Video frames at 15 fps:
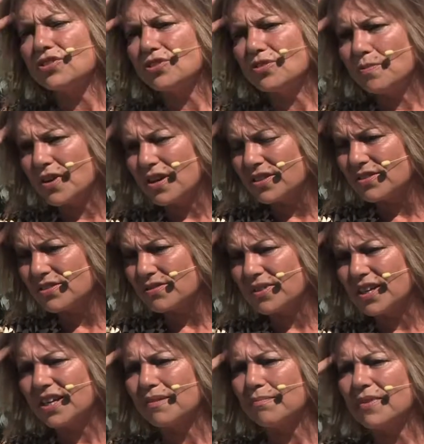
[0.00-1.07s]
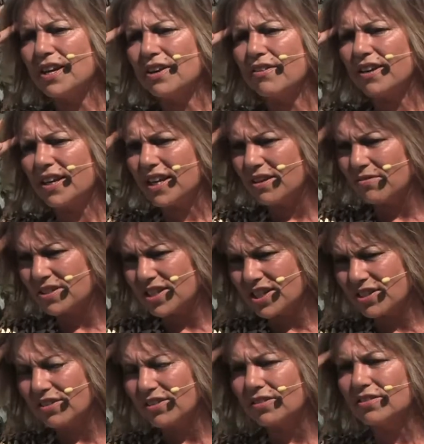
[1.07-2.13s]
2 months of getting married, he was
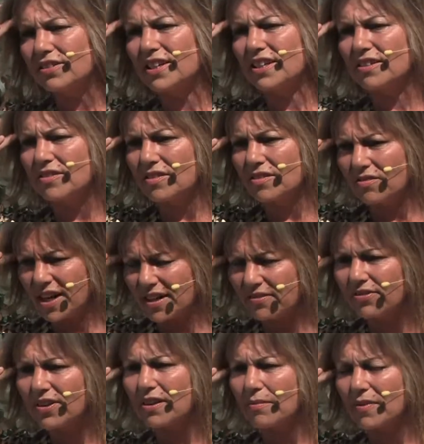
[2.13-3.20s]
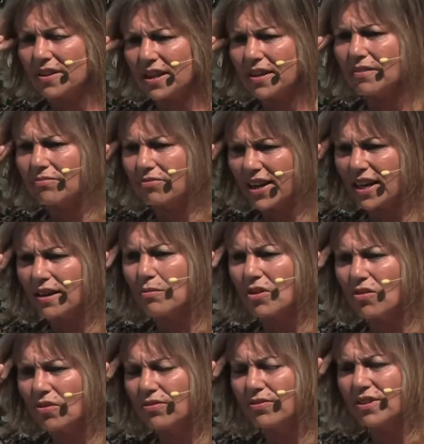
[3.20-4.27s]
killed, and right in front of me, they ran him
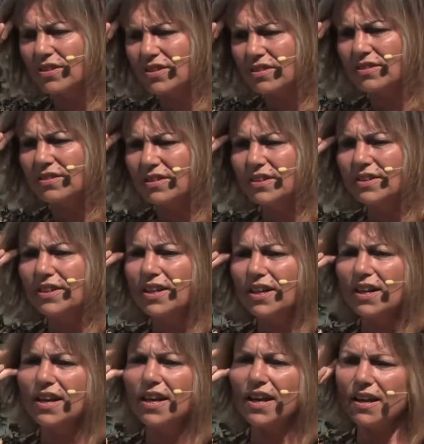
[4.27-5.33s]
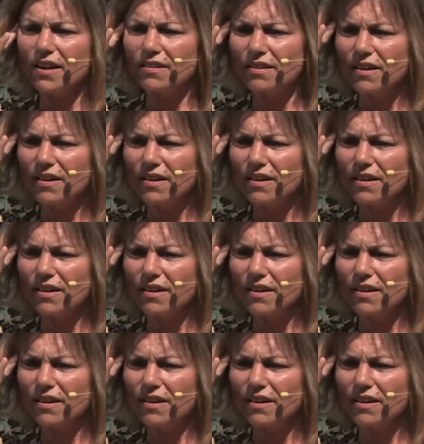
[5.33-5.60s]
over. And